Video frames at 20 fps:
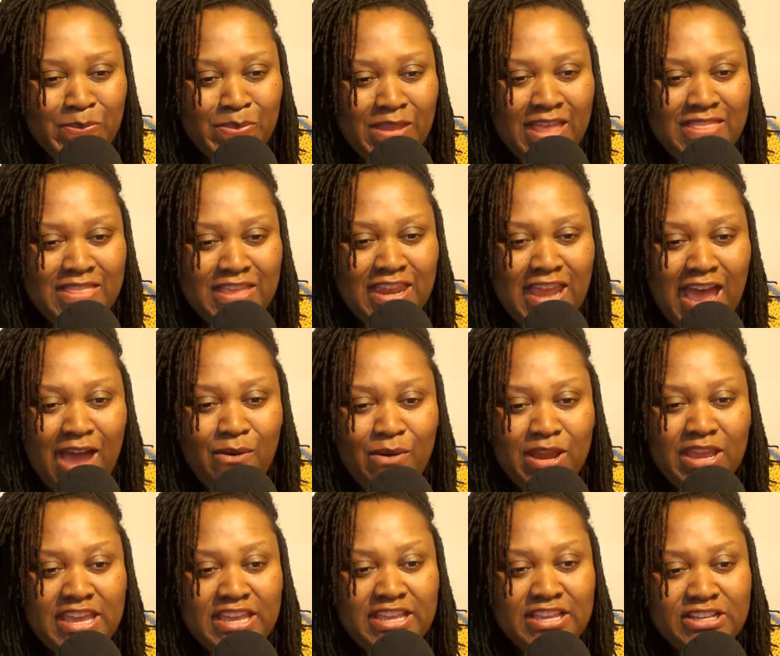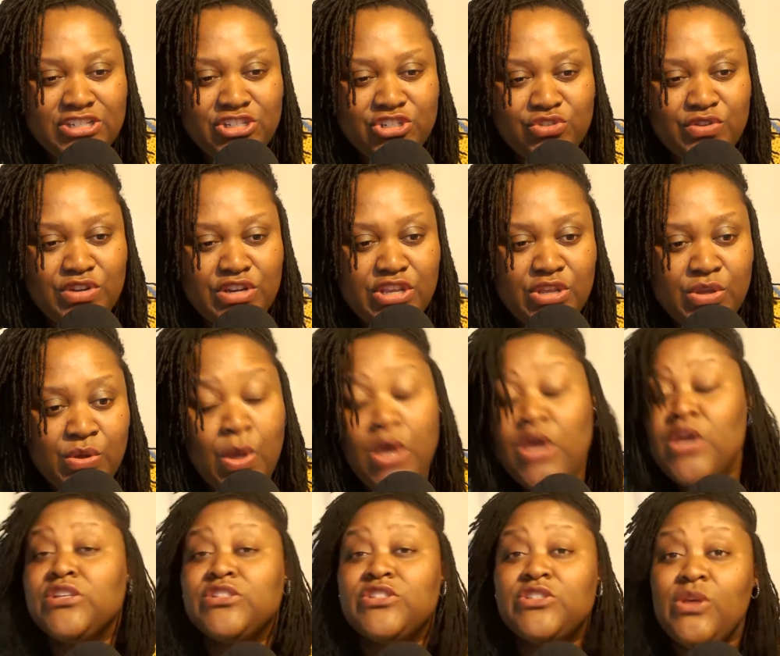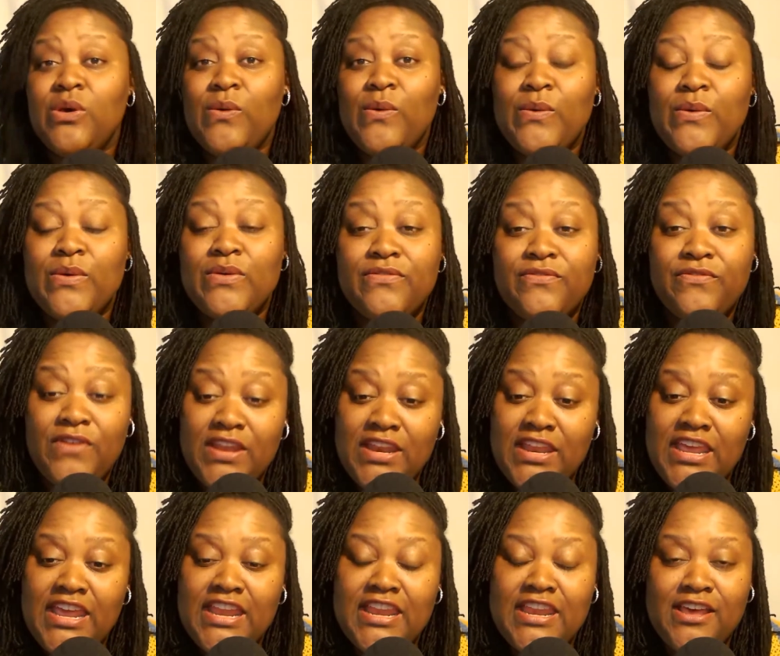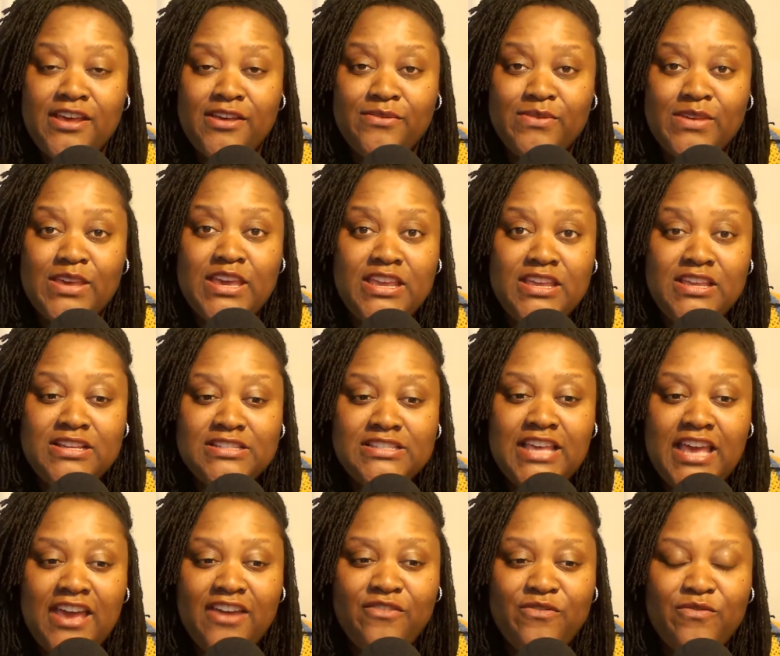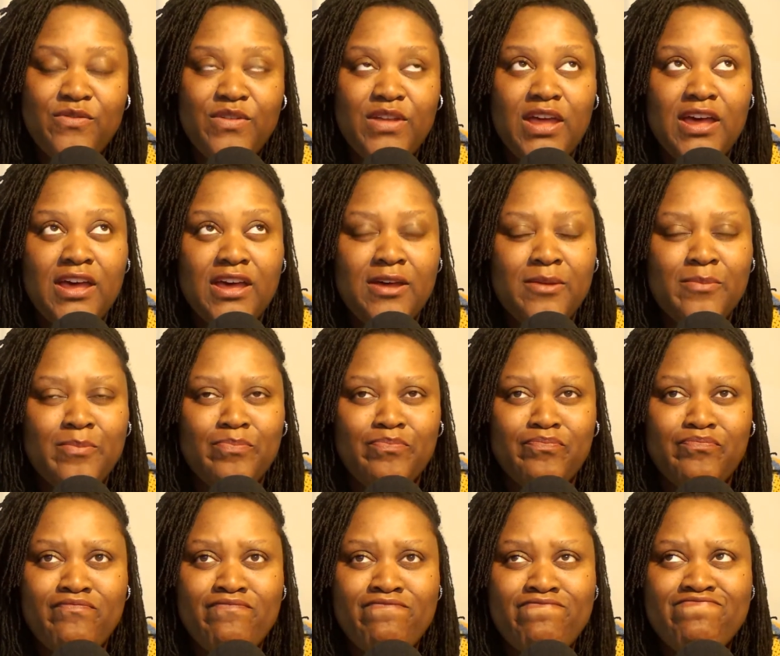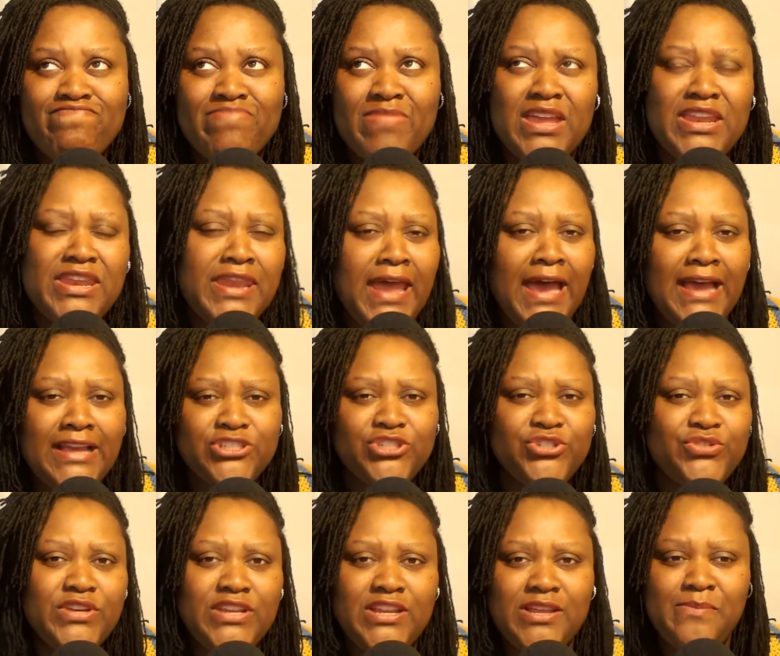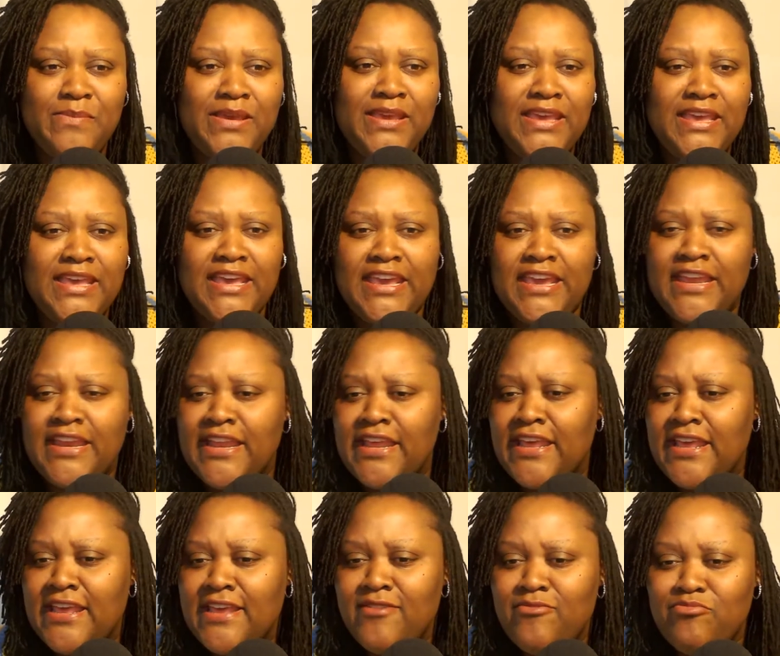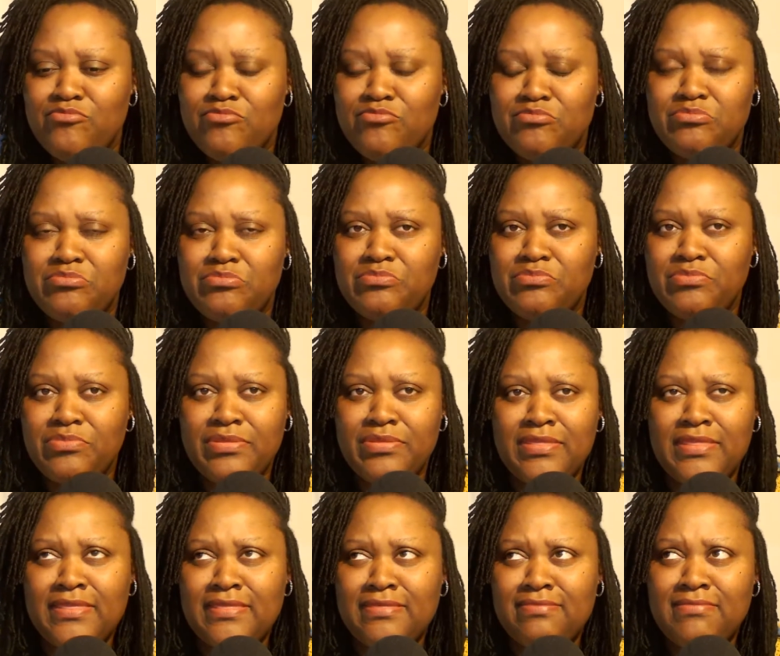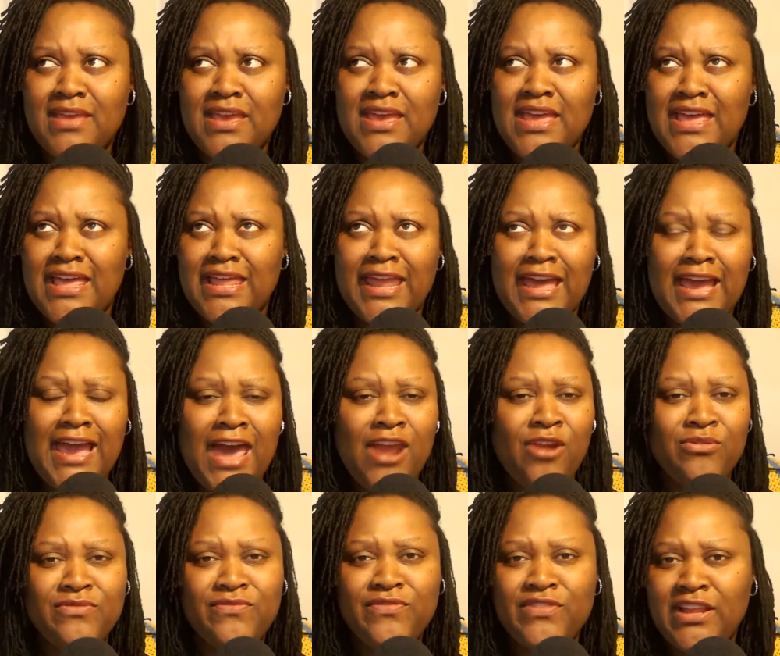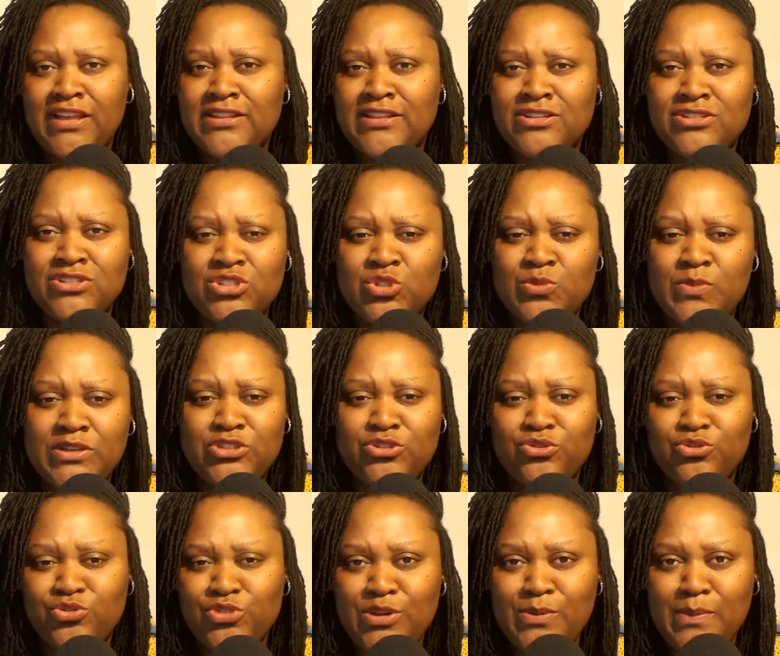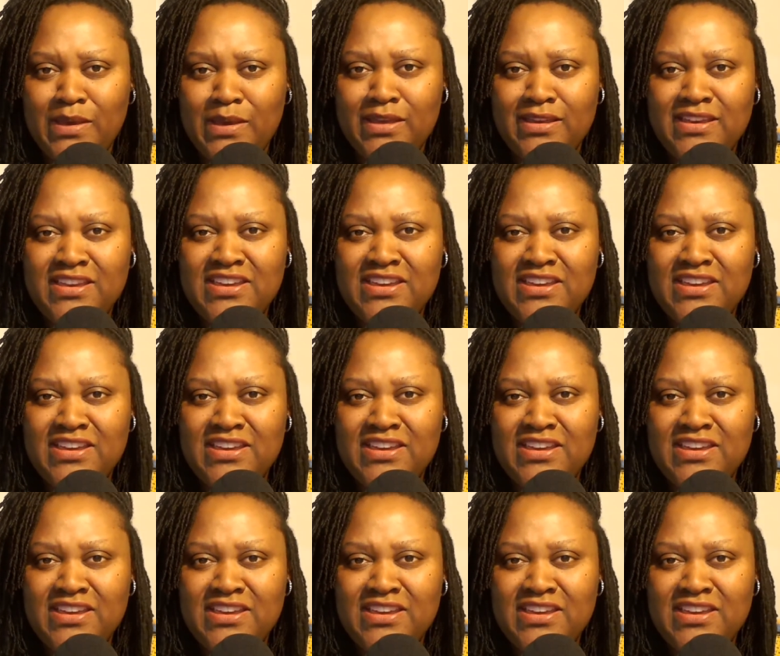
And then how are Kenyans treating you? So funny enough, Kenyans have not treated me any, like I don't feel like there's a special treatment,